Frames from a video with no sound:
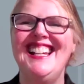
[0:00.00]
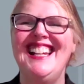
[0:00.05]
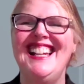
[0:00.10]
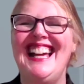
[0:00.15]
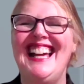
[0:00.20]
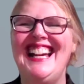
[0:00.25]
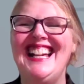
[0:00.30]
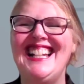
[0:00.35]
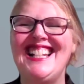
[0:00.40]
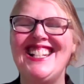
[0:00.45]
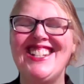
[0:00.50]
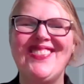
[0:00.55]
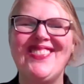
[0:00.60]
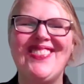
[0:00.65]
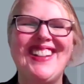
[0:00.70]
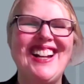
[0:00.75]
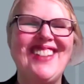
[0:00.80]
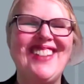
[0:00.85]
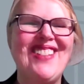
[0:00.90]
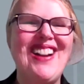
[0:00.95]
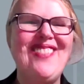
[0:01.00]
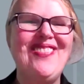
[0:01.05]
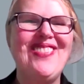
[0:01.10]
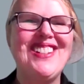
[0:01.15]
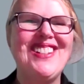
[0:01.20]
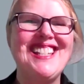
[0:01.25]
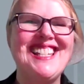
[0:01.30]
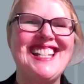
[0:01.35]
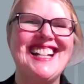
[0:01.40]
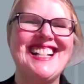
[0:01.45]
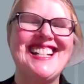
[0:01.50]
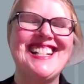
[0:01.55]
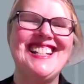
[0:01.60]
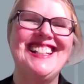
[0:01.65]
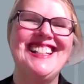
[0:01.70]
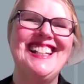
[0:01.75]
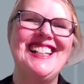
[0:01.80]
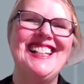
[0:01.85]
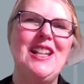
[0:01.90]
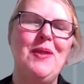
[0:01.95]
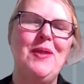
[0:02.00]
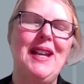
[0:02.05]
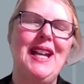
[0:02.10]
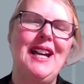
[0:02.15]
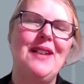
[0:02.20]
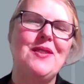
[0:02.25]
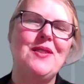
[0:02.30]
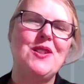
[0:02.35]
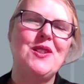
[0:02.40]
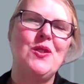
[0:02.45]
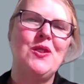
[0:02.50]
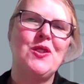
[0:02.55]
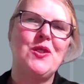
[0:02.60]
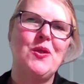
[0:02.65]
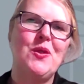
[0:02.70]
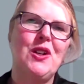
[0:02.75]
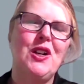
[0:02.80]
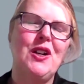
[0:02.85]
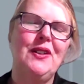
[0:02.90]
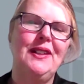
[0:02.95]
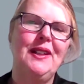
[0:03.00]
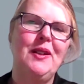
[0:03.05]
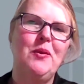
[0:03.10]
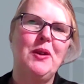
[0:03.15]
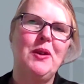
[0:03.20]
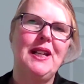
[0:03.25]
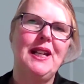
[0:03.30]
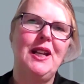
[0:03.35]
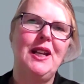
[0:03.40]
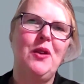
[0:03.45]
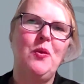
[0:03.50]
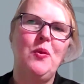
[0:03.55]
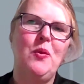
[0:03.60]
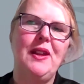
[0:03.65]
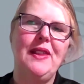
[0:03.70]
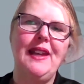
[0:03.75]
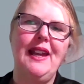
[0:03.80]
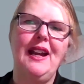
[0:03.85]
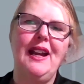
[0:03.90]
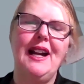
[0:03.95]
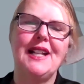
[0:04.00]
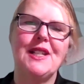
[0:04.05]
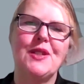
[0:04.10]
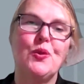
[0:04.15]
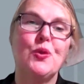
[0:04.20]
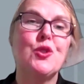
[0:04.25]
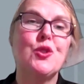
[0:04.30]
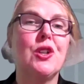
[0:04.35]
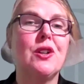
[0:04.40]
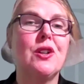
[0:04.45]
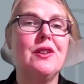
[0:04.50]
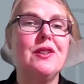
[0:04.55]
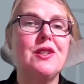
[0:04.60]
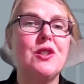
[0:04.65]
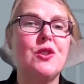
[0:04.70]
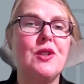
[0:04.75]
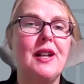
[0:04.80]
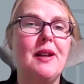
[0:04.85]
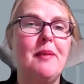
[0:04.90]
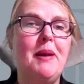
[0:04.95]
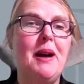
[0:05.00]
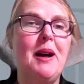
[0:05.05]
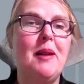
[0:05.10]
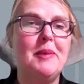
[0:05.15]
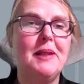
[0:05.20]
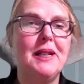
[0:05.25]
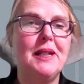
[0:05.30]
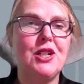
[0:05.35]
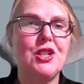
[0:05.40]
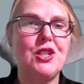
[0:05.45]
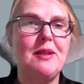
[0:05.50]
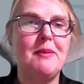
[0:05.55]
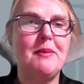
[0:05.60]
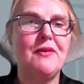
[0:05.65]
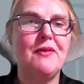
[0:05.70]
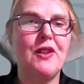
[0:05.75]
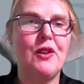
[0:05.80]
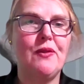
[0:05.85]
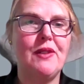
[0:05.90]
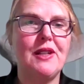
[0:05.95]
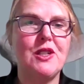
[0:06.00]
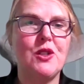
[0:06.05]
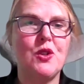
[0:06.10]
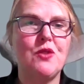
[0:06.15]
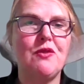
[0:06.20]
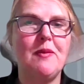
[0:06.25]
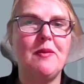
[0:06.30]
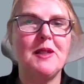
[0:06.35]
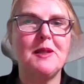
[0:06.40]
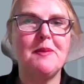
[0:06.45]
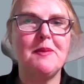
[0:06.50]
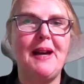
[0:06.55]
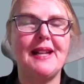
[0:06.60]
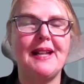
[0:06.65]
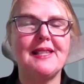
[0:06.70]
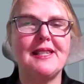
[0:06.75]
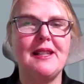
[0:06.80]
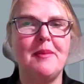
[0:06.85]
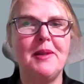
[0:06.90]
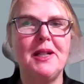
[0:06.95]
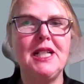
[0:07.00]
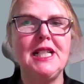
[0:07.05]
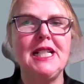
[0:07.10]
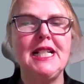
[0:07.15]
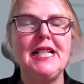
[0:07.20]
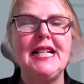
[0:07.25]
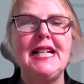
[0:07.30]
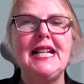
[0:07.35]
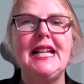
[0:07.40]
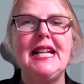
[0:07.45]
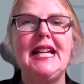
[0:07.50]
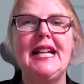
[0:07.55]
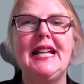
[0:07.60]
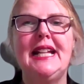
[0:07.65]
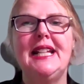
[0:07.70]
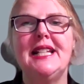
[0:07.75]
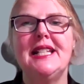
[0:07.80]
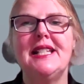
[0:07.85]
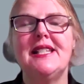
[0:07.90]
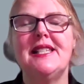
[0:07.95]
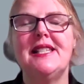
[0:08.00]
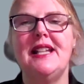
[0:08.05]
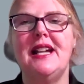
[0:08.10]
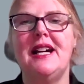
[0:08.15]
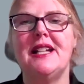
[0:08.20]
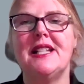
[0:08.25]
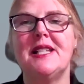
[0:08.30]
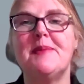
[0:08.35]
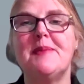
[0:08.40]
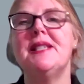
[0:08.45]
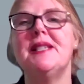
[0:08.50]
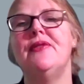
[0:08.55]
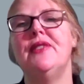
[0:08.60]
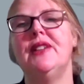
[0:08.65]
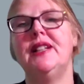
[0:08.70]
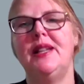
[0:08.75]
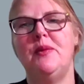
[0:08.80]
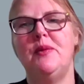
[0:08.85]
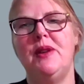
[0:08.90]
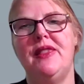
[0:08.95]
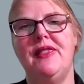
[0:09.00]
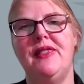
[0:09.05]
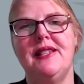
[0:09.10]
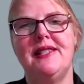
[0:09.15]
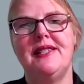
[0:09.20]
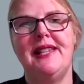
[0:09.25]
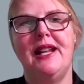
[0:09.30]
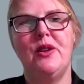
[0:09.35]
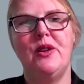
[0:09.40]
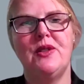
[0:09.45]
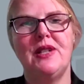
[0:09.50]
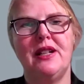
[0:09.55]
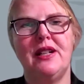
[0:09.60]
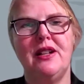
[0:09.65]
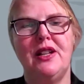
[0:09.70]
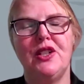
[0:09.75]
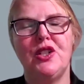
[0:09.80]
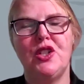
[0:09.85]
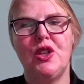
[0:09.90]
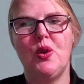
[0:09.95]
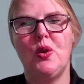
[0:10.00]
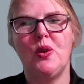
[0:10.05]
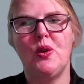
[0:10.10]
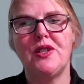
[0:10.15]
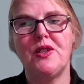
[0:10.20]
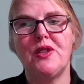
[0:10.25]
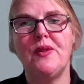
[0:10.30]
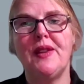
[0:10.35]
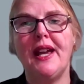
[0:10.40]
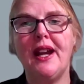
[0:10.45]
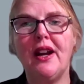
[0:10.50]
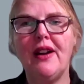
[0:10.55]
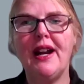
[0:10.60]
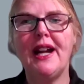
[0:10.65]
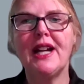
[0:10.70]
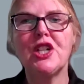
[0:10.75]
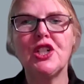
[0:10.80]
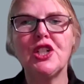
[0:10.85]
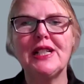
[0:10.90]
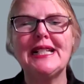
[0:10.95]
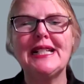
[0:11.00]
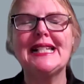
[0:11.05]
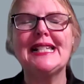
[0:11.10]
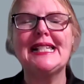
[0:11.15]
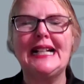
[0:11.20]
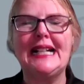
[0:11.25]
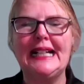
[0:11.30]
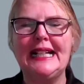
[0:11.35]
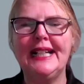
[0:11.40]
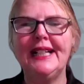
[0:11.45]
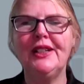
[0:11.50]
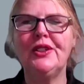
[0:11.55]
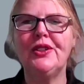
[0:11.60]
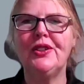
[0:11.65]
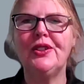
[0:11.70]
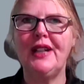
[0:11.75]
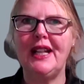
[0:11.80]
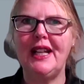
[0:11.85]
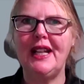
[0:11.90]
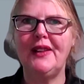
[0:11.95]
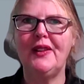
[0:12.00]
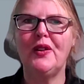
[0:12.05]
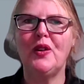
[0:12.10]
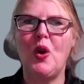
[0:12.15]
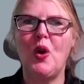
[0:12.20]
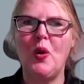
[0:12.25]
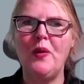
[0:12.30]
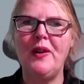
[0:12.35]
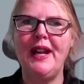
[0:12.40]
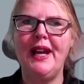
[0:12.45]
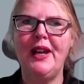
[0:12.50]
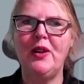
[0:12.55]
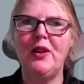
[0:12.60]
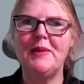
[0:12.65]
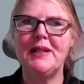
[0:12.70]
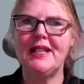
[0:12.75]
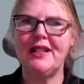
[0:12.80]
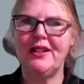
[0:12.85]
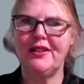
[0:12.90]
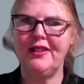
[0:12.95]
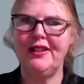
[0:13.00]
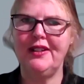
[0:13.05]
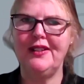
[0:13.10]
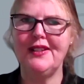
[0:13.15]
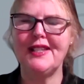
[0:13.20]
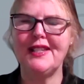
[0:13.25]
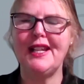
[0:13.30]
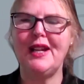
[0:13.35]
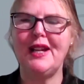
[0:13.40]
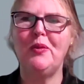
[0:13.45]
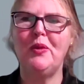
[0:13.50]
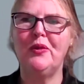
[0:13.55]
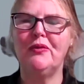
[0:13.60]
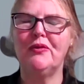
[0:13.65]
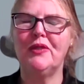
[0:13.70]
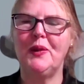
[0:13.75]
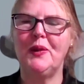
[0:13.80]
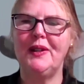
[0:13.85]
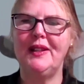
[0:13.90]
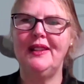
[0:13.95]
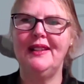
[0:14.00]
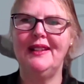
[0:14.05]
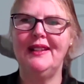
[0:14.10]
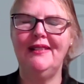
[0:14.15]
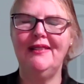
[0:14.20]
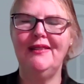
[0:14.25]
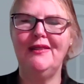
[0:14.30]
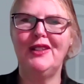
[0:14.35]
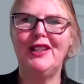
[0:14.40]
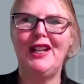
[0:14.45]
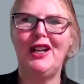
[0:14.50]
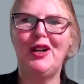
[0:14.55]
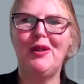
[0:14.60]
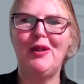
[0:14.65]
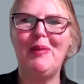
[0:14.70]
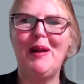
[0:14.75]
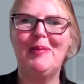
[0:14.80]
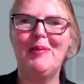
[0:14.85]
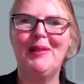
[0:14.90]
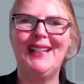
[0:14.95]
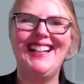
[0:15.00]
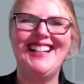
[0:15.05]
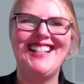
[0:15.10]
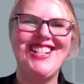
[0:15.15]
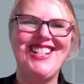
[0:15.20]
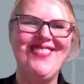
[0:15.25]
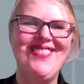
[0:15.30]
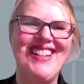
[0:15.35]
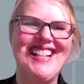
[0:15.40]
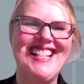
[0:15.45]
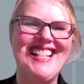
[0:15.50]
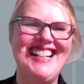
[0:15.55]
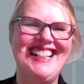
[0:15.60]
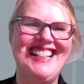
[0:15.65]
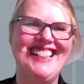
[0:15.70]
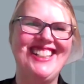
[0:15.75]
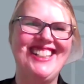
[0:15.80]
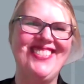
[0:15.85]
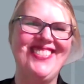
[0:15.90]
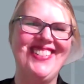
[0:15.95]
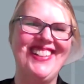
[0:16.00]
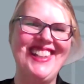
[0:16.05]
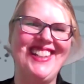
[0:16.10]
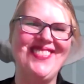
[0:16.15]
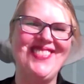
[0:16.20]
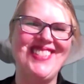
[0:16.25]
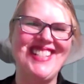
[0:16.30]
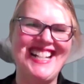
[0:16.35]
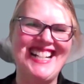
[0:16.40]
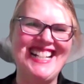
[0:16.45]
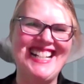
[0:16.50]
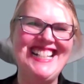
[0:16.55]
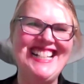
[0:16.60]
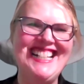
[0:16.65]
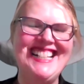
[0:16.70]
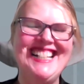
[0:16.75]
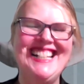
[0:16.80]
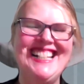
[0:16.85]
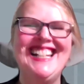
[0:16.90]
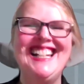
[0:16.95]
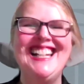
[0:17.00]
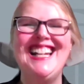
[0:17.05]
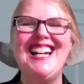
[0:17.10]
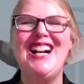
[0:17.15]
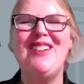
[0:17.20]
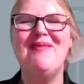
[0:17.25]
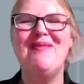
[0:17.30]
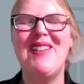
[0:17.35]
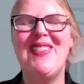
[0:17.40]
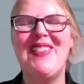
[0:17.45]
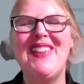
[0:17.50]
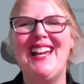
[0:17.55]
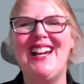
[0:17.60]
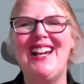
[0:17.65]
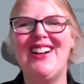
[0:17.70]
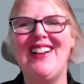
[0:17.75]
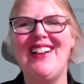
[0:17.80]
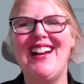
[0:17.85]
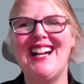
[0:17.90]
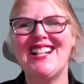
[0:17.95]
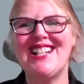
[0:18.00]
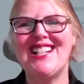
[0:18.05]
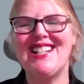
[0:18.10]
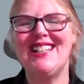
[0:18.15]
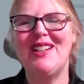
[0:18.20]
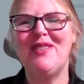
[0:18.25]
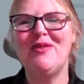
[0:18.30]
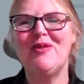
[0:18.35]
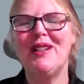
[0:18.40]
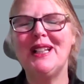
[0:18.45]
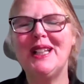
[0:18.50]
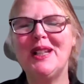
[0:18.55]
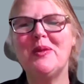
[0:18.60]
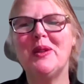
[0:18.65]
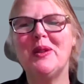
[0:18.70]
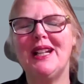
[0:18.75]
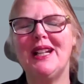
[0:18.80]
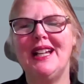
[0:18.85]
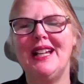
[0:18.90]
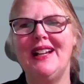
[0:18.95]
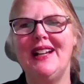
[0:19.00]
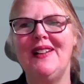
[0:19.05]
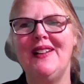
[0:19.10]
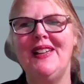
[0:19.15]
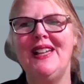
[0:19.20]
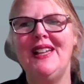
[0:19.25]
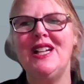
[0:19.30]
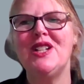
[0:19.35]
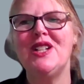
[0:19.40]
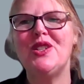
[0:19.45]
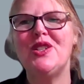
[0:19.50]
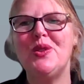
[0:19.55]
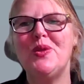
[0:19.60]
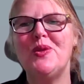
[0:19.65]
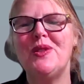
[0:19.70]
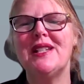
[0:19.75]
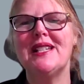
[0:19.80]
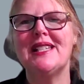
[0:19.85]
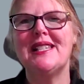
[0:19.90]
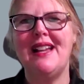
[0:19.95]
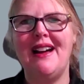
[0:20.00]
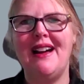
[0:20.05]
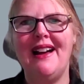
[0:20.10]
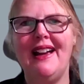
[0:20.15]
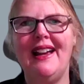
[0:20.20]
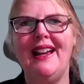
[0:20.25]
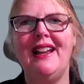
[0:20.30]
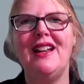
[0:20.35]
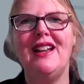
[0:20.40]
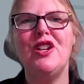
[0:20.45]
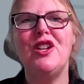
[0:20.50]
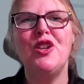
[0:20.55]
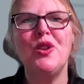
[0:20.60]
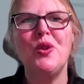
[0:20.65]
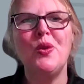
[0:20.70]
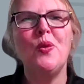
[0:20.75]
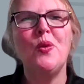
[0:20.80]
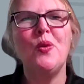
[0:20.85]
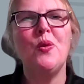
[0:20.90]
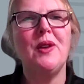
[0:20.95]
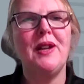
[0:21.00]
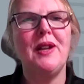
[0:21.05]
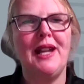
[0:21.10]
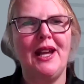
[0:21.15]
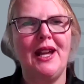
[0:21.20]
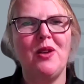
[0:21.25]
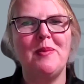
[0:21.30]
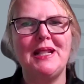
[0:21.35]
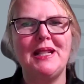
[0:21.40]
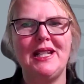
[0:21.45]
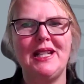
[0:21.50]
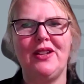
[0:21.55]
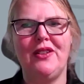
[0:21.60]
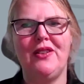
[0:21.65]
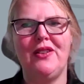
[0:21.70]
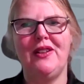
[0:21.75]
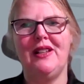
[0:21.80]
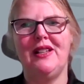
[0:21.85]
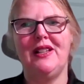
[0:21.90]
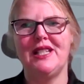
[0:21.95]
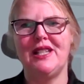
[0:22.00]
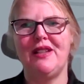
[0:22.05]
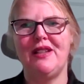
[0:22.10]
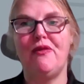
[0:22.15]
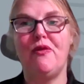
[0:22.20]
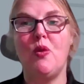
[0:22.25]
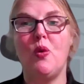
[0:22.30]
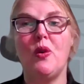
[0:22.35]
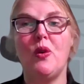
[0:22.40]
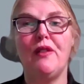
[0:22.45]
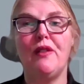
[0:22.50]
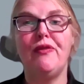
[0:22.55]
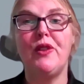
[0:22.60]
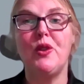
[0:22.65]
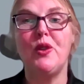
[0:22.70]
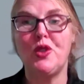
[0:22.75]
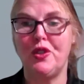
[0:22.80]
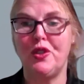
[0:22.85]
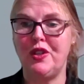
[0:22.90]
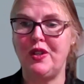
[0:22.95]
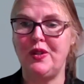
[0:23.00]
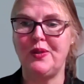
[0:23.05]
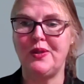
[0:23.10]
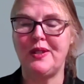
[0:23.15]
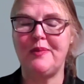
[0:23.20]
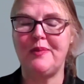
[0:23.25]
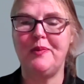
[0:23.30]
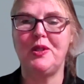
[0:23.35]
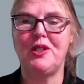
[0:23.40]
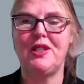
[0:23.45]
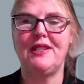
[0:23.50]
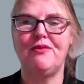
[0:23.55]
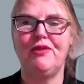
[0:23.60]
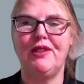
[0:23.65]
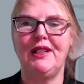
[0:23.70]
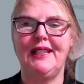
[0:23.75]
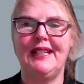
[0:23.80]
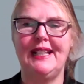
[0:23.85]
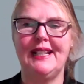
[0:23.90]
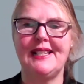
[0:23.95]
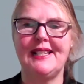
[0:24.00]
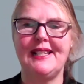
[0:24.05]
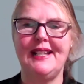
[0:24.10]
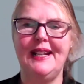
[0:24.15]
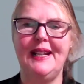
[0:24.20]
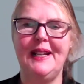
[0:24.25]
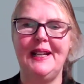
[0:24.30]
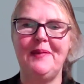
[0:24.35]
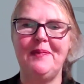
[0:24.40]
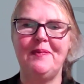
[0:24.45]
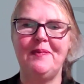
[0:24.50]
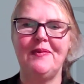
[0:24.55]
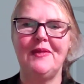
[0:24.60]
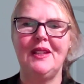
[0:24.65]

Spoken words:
And when I referenced actually that we have students who are currently working with a high school journal to try to publish some of their research from this past summer, it is specifically with this nanotechnology course. So they are actually designing and creating their own nanomaterials. I won't ruin their publication by telling you what they've done, but they are actually really working to design new nanomaterials for future use. which is really exciting.